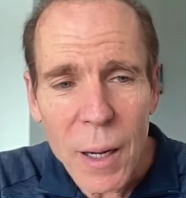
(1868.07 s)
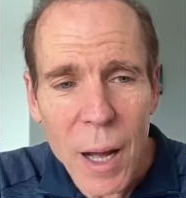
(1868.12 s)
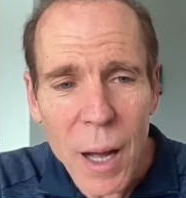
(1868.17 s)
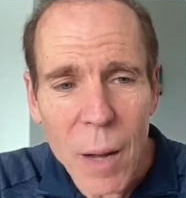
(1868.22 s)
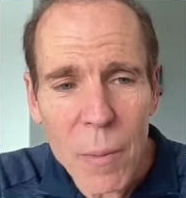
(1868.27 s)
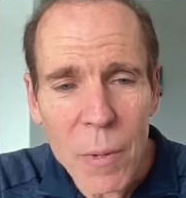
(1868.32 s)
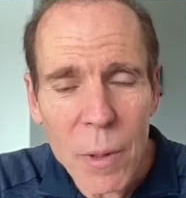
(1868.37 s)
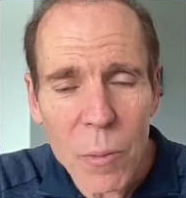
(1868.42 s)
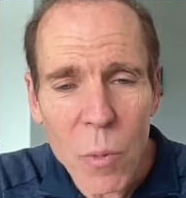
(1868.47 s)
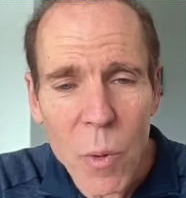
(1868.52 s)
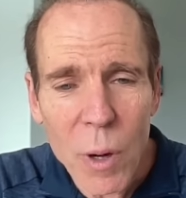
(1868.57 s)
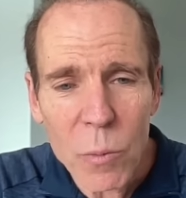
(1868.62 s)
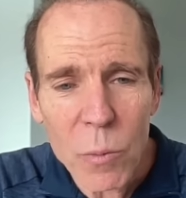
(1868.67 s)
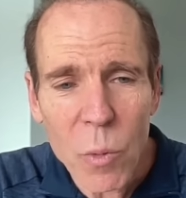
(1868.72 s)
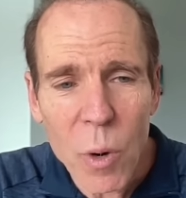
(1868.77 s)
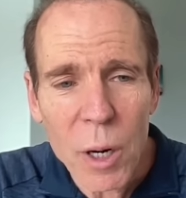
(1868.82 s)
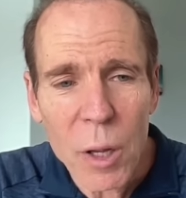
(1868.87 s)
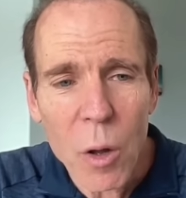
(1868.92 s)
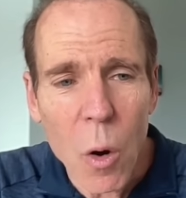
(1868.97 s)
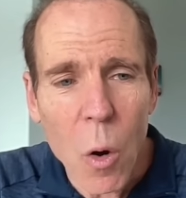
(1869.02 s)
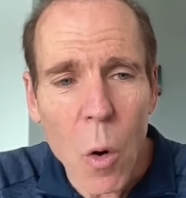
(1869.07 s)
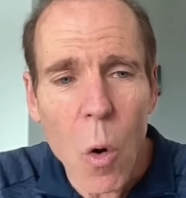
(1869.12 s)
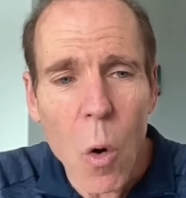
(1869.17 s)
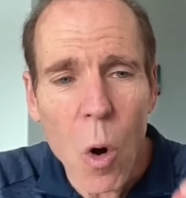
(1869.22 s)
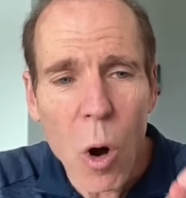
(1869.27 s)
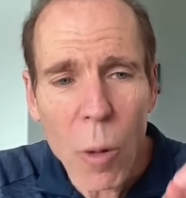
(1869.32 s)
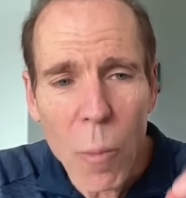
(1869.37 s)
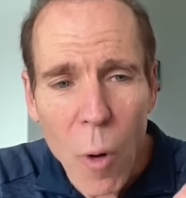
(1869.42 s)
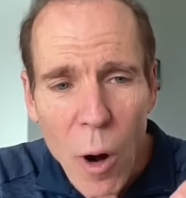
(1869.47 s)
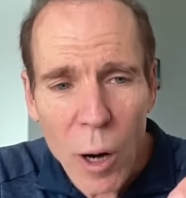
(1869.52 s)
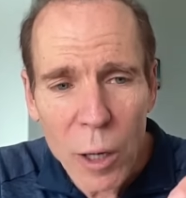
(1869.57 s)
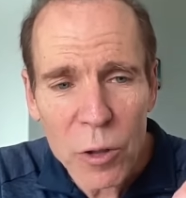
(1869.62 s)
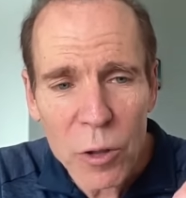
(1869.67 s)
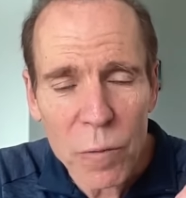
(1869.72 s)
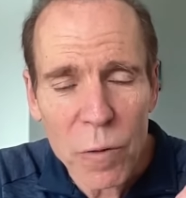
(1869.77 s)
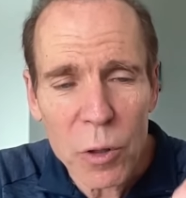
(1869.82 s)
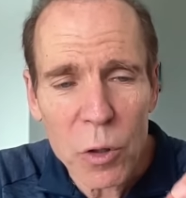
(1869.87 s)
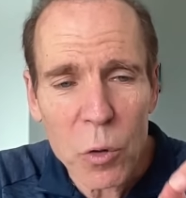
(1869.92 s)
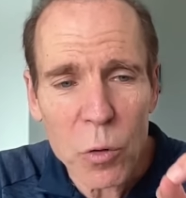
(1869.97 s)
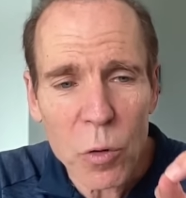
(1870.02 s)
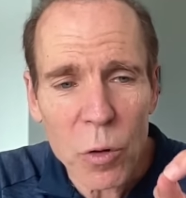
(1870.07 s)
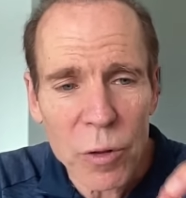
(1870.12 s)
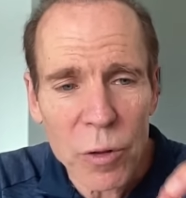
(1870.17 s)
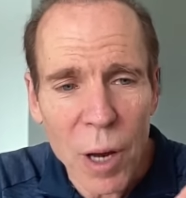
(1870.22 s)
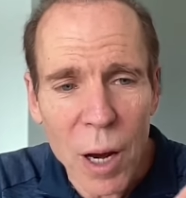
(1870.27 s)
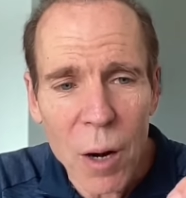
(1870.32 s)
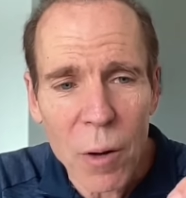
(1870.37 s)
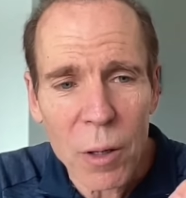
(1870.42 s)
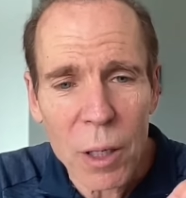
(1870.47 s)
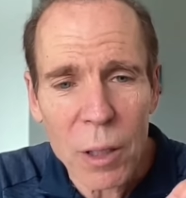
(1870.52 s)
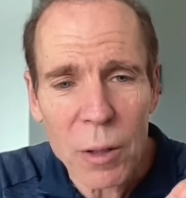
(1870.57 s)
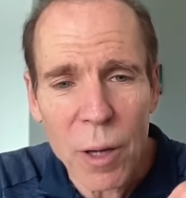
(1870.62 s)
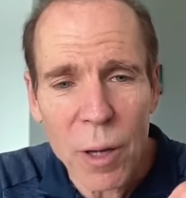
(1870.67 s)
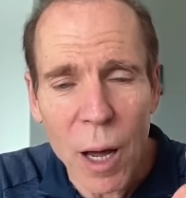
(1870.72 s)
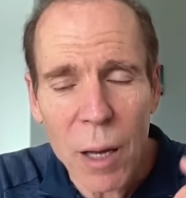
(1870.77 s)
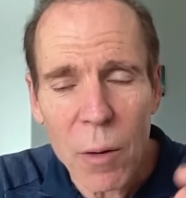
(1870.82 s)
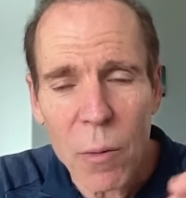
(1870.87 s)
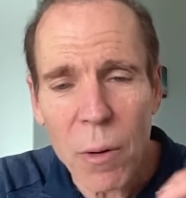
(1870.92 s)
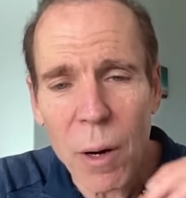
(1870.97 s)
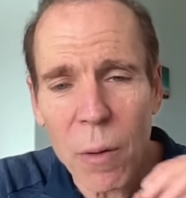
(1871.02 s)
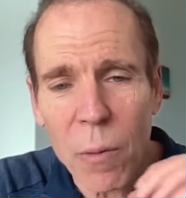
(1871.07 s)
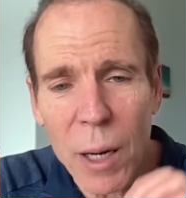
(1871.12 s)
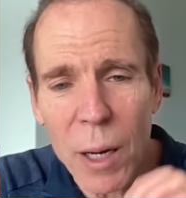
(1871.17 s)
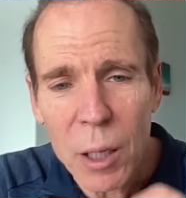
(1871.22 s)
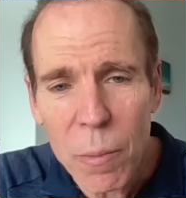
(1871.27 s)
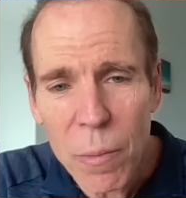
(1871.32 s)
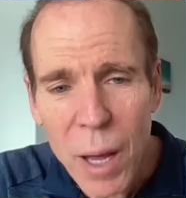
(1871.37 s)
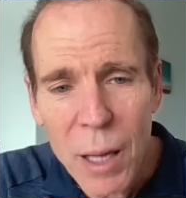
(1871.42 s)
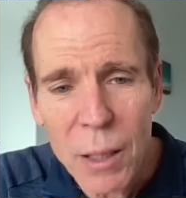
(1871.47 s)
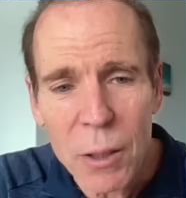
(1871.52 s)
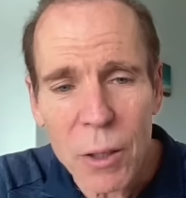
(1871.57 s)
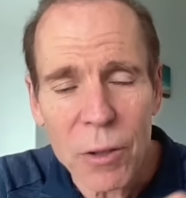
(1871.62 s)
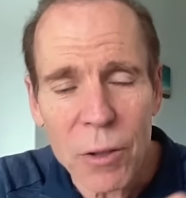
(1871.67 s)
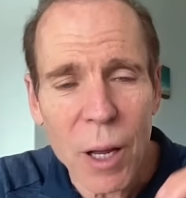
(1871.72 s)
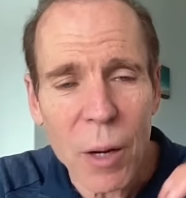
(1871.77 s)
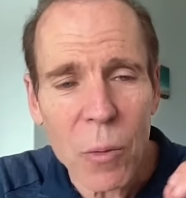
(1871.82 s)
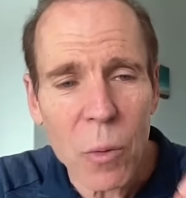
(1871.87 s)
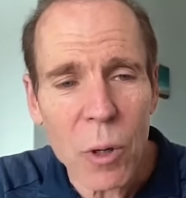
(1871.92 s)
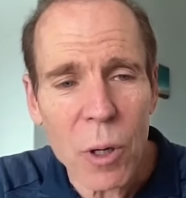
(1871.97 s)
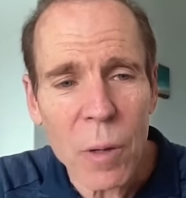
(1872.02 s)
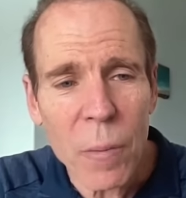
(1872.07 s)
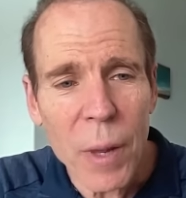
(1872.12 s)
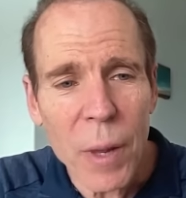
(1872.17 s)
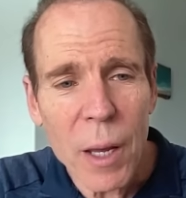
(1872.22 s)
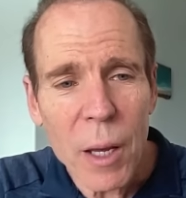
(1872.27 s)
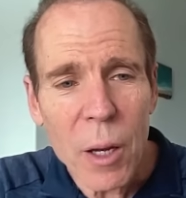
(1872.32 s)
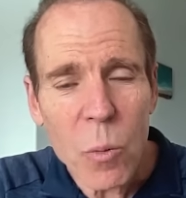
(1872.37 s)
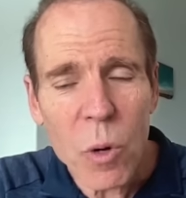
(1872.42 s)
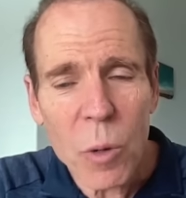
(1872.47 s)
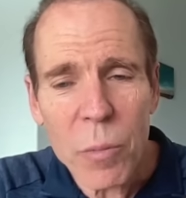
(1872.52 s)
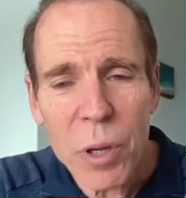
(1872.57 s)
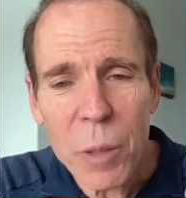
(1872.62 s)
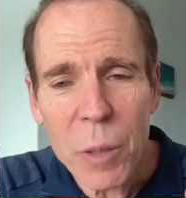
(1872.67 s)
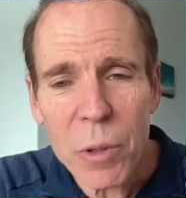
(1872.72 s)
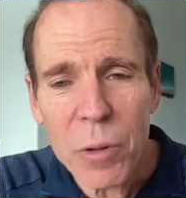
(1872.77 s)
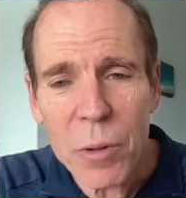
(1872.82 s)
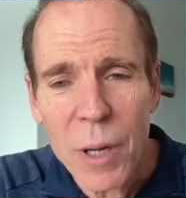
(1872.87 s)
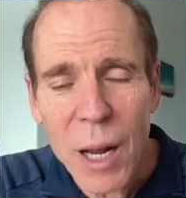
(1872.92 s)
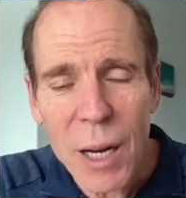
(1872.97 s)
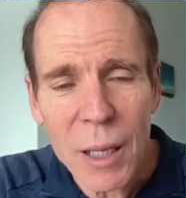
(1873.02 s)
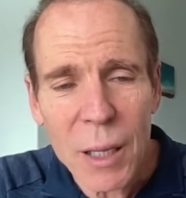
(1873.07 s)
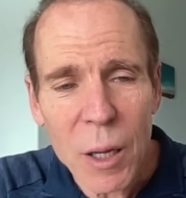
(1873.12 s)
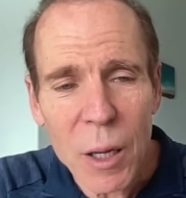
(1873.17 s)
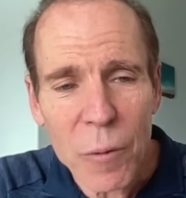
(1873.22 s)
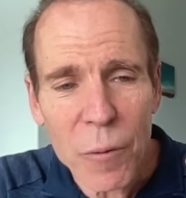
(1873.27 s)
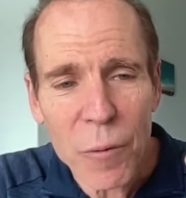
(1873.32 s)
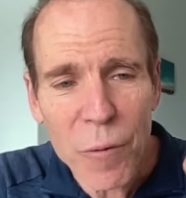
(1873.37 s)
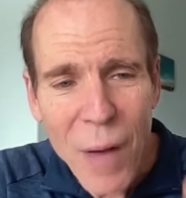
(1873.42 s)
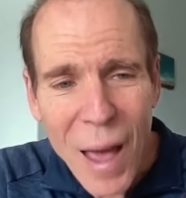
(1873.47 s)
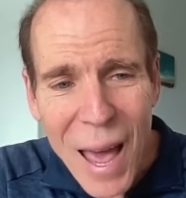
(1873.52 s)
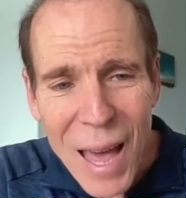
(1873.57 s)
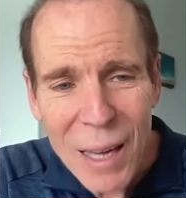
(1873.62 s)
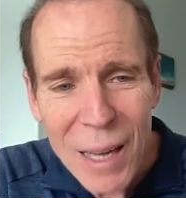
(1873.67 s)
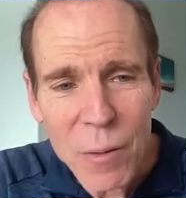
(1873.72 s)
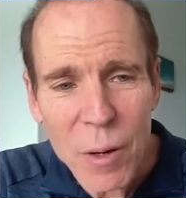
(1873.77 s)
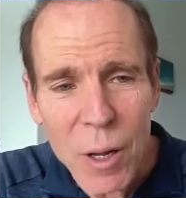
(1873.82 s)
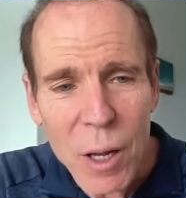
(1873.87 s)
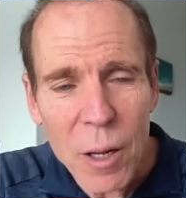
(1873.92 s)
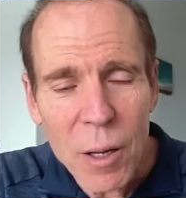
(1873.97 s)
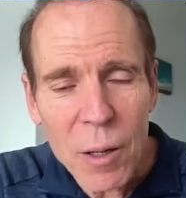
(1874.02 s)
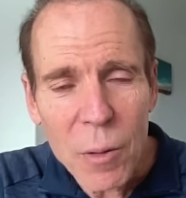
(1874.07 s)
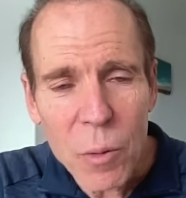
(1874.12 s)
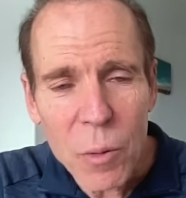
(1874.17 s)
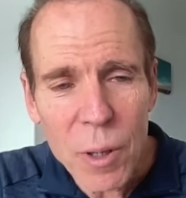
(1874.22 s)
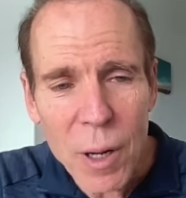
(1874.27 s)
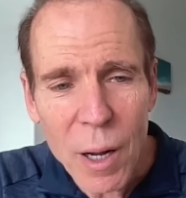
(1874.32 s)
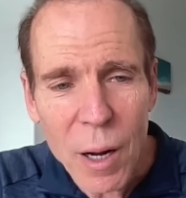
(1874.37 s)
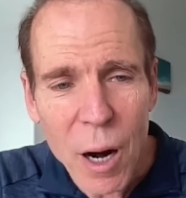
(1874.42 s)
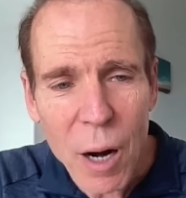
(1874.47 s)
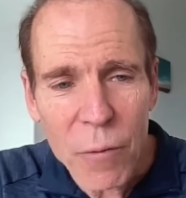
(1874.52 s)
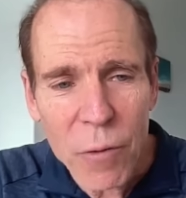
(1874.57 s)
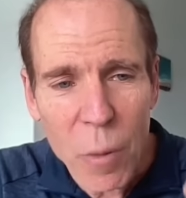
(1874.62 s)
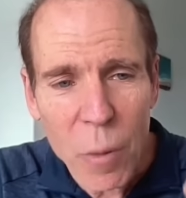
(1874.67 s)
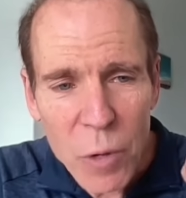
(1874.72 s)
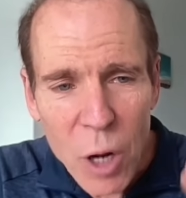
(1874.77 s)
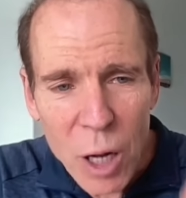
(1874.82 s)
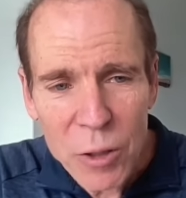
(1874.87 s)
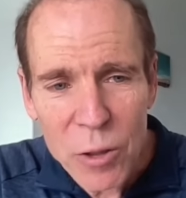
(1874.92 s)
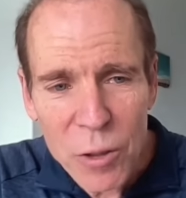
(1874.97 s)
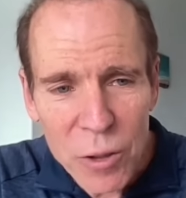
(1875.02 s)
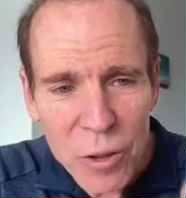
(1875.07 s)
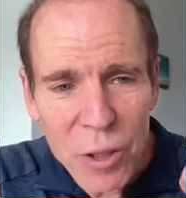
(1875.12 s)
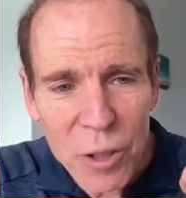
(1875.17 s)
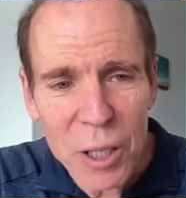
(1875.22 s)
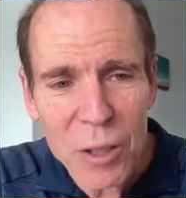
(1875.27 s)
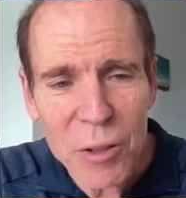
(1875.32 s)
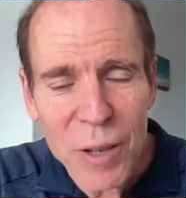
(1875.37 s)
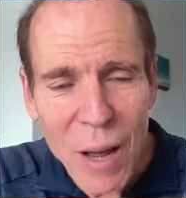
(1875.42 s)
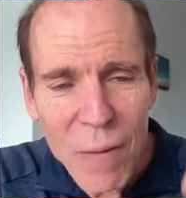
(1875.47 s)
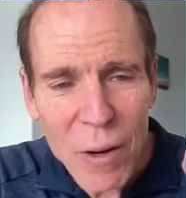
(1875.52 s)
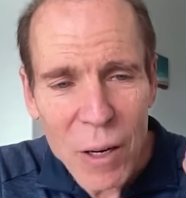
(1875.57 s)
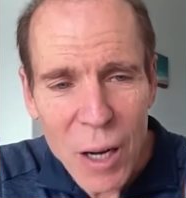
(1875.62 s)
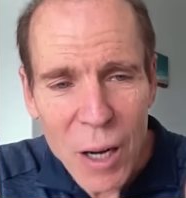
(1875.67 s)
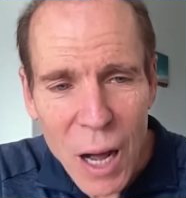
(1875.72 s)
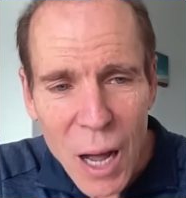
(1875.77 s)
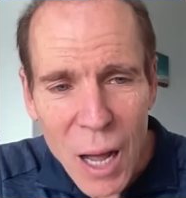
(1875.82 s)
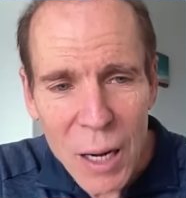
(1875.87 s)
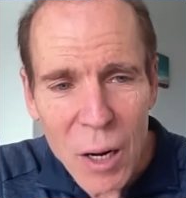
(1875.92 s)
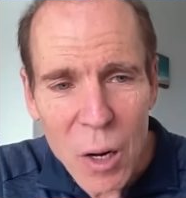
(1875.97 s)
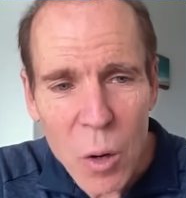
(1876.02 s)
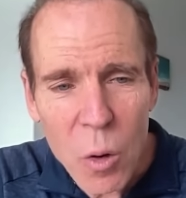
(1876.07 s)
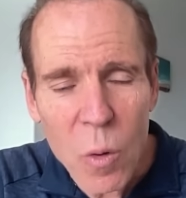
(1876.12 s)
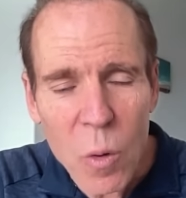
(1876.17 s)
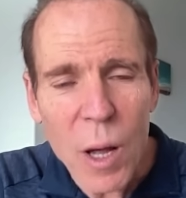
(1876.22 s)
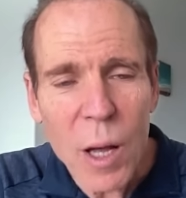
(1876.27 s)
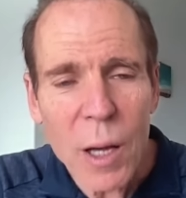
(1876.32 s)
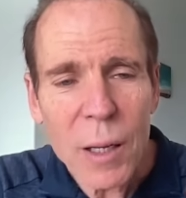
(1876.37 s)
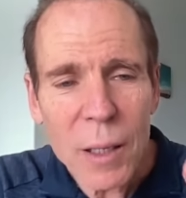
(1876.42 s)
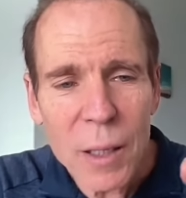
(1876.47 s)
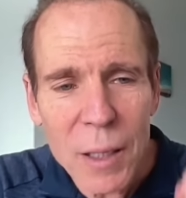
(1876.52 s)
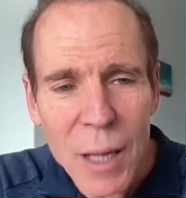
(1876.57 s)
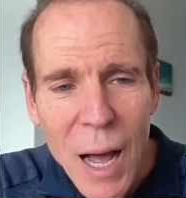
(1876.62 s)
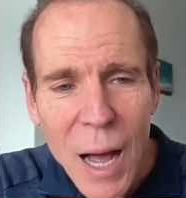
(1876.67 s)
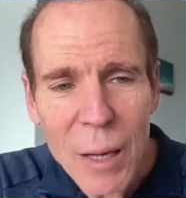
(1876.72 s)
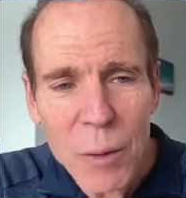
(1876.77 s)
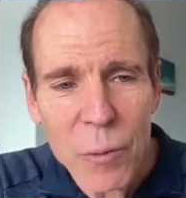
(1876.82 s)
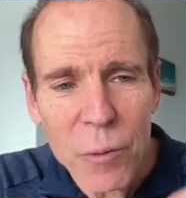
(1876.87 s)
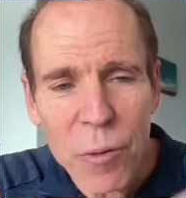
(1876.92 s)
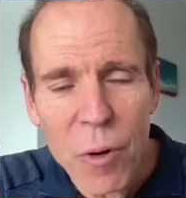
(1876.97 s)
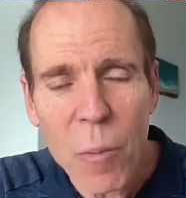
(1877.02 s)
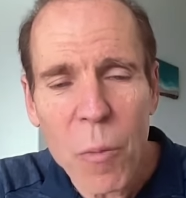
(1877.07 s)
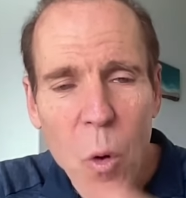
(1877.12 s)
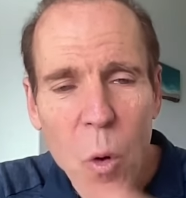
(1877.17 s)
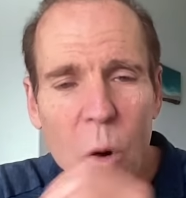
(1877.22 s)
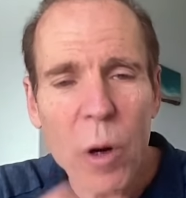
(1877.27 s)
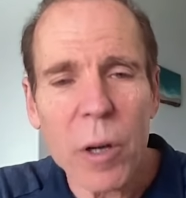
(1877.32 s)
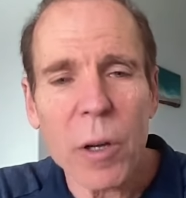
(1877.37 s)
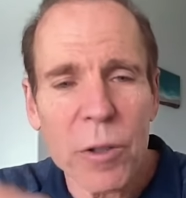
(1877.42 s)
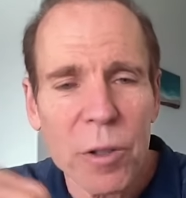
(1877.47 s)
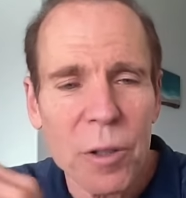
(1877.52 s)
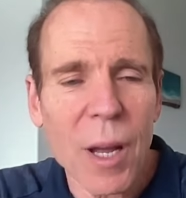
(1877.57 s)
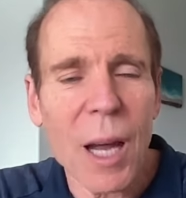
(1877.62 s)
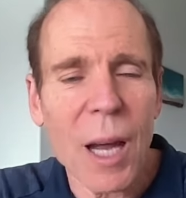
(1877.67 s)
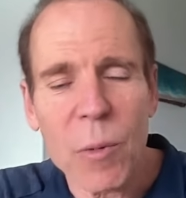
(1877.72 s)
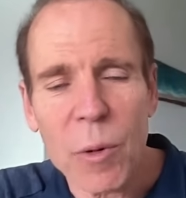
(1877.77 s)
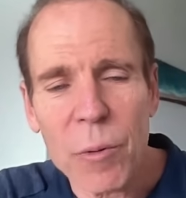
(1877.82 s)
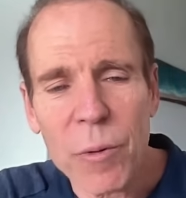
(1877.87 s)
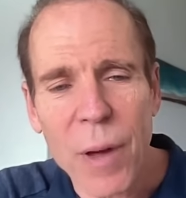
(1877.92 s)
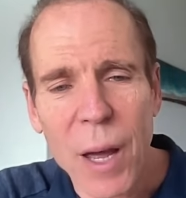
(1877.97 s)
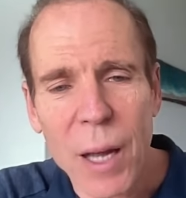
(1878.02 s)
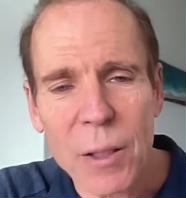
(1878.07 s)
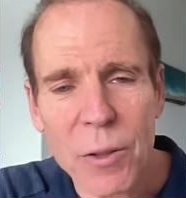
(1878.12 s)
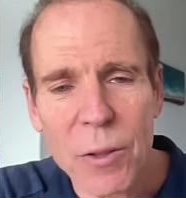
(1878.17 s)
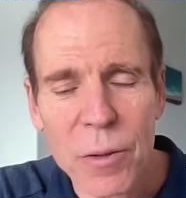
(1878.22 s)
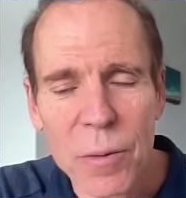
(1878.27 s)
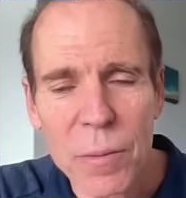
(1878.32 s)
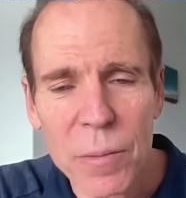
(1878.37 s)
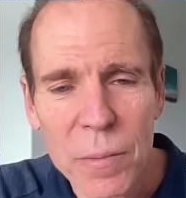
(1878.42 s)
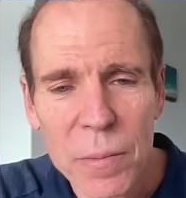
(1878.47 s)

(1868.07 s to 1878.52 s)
um, what one of the hallmarks of a nutritarian diet, what I recommend, is that where where people are getting their fat, we're not are from nuts and seeds and avocado, not from oils and animal fats.